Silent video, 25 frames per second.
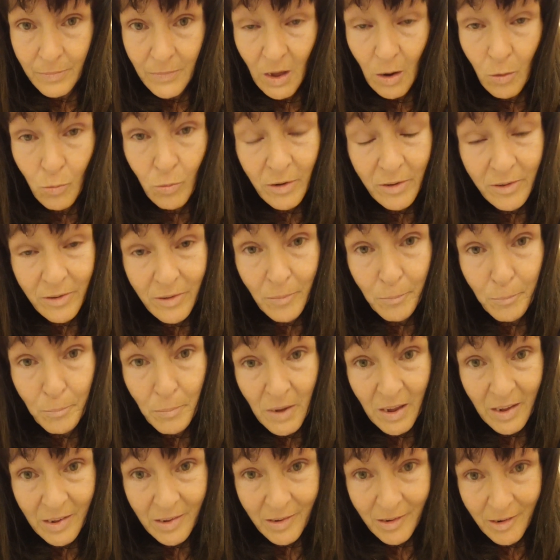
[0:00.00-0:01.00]
It was the
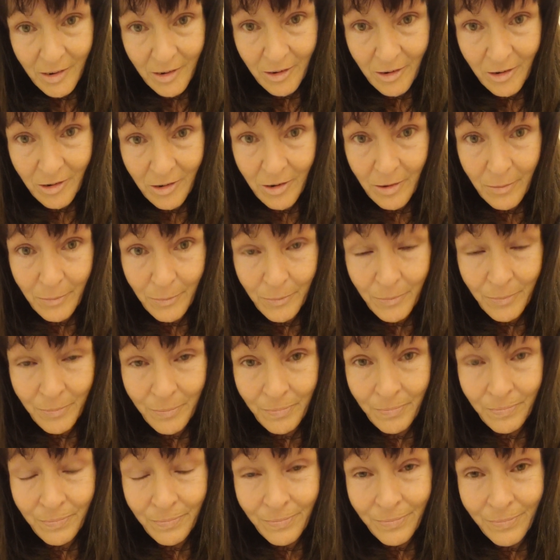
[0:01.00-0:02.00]
message,
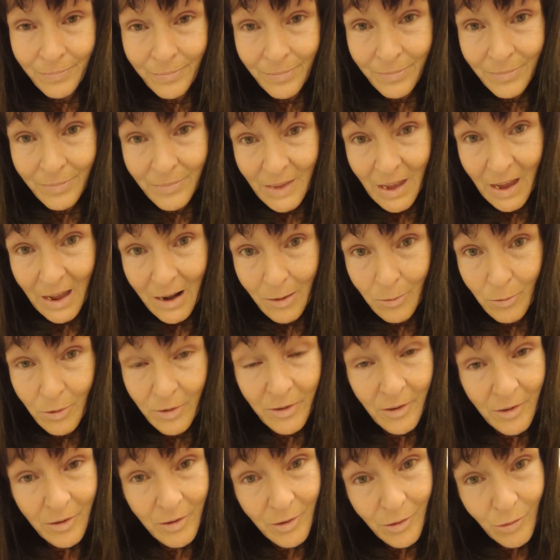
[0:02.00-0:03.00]
and it
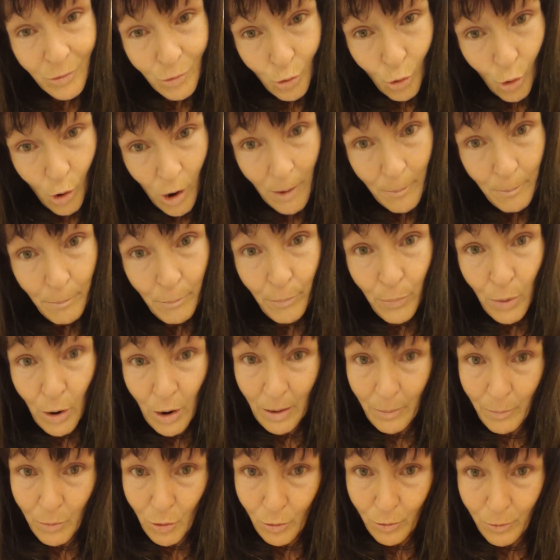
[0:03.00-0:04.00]
was a scribe
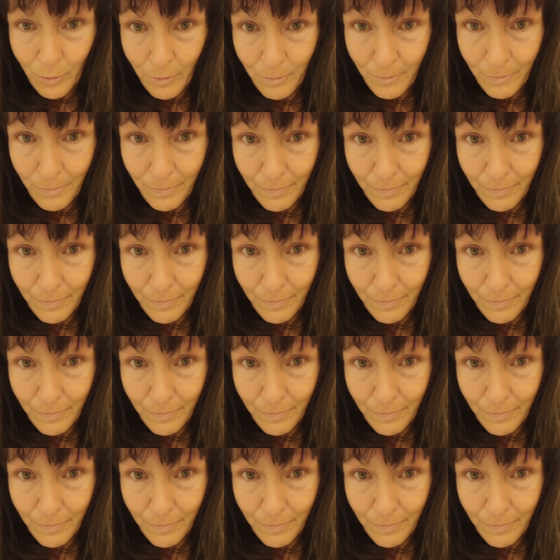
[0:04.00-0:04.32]
Bible.